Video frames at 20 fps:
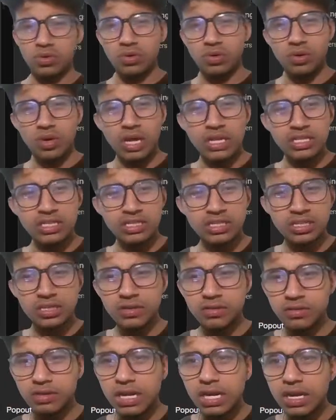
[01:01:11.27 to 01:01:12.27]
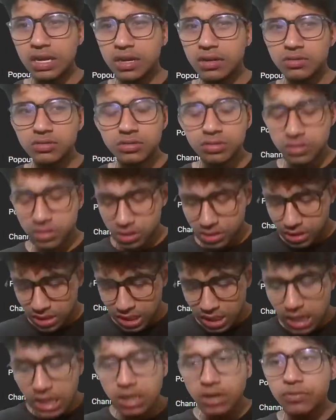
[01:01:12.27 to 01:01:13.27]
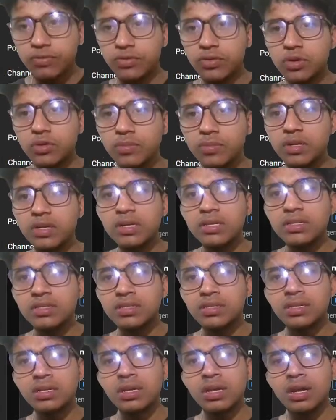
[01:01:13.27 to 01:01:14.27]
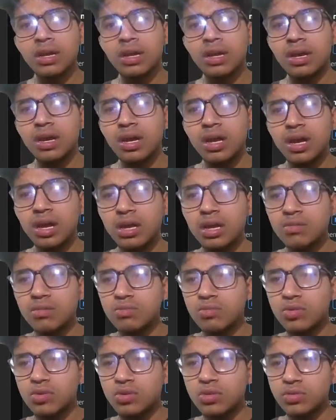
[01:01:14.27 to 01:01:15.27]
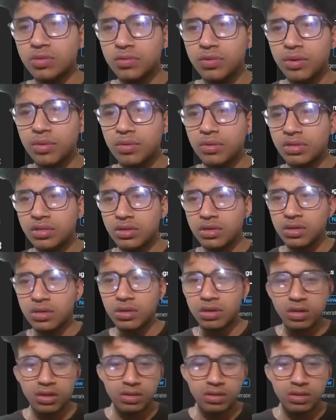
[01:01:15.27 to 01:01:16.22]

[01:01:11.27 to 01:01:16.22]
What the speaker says: Oh, I just said tell a few minutes, and most probably the